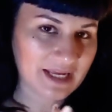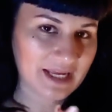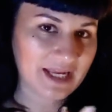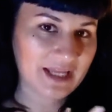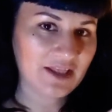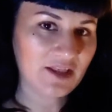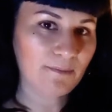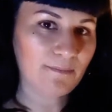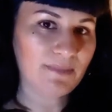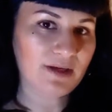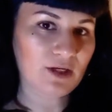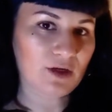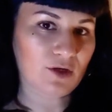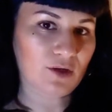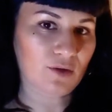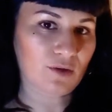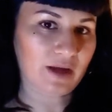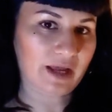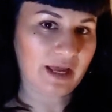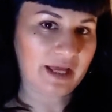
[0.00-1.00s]
in the
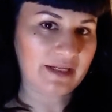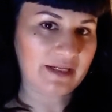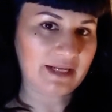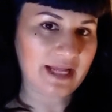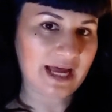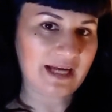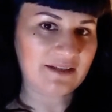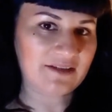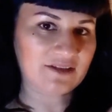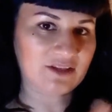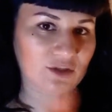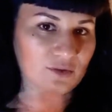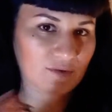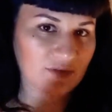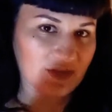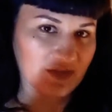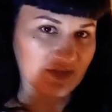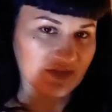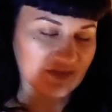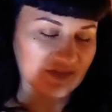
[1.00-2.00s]
middle and not
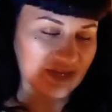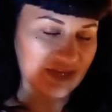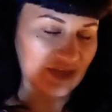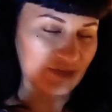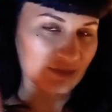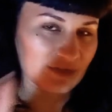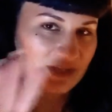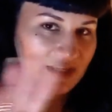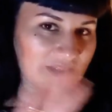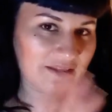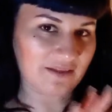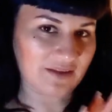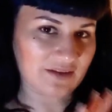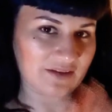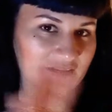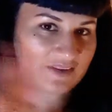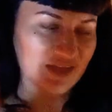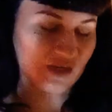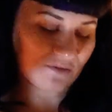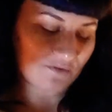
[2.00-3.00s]
tilt the scales in the
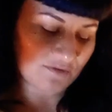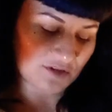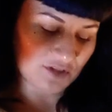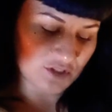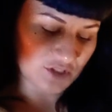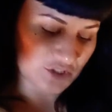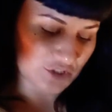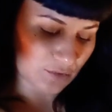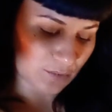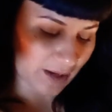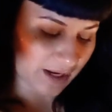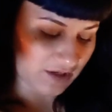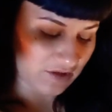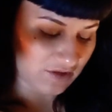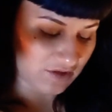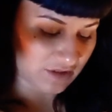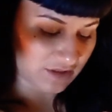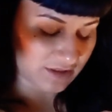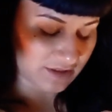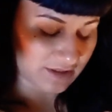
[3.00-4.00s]
selfish
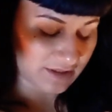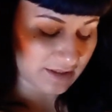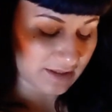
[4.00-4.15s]
direction.